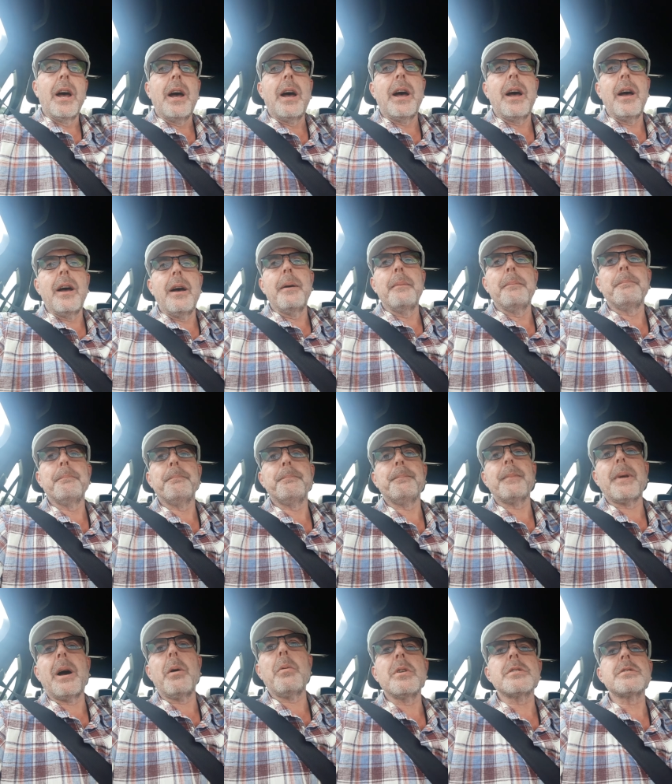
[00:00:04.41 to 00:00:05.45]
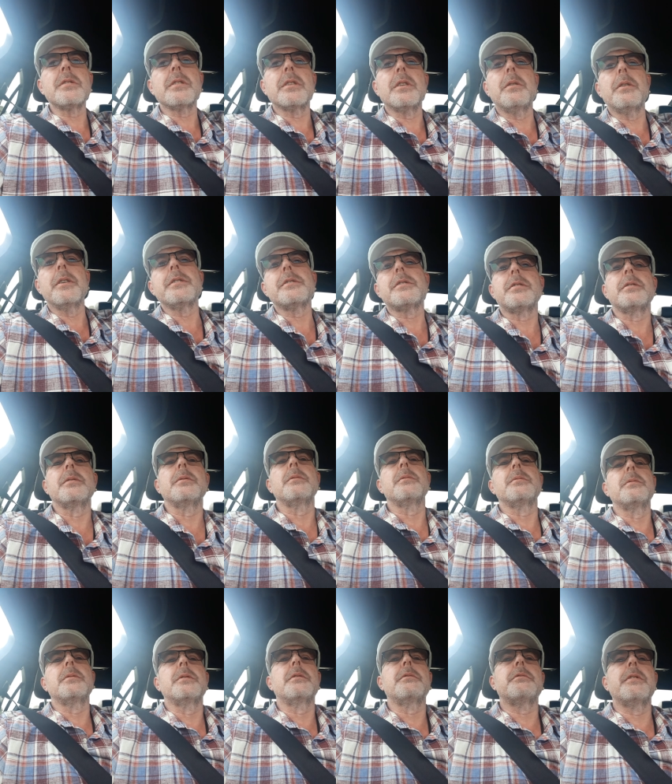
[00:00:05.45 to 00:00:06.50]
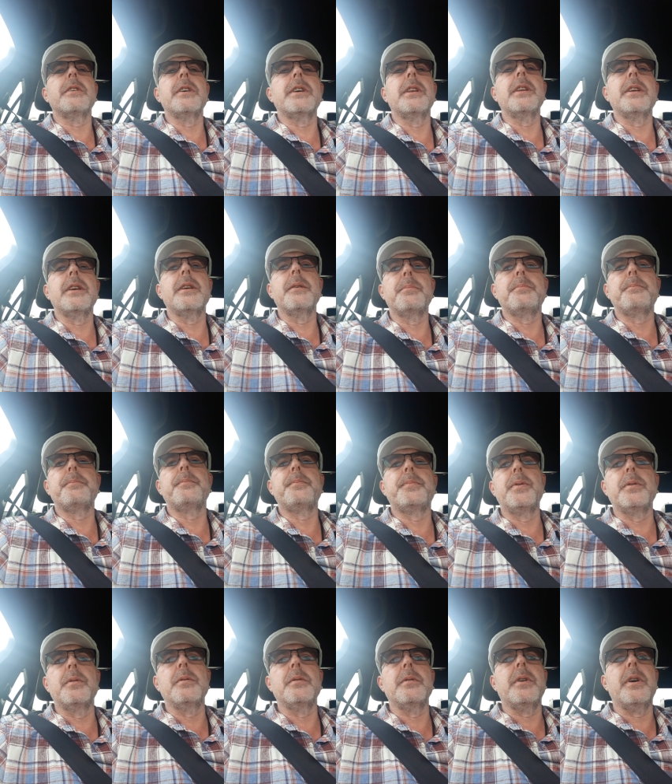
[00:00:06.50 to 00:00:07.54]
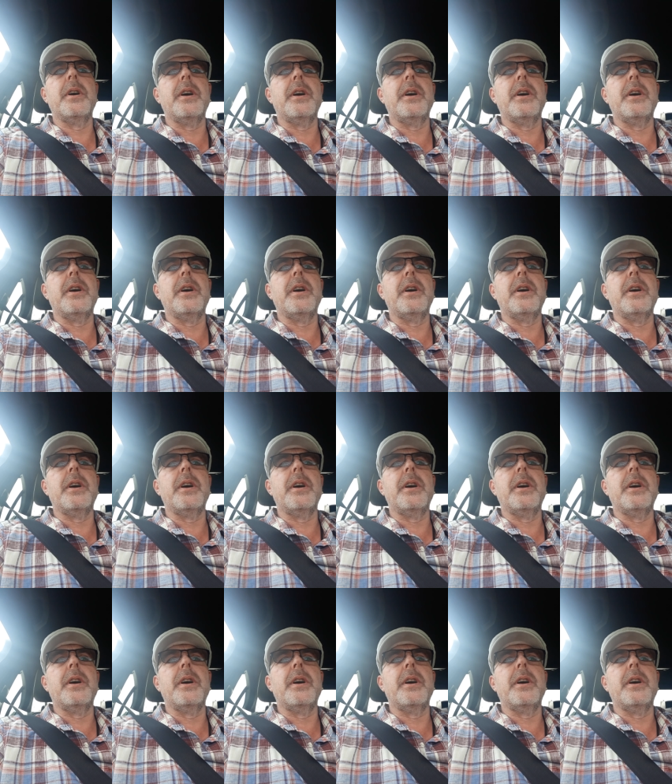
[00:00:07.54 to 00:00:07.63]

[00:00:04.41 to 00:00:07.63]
um, I wasn't going to uh, really put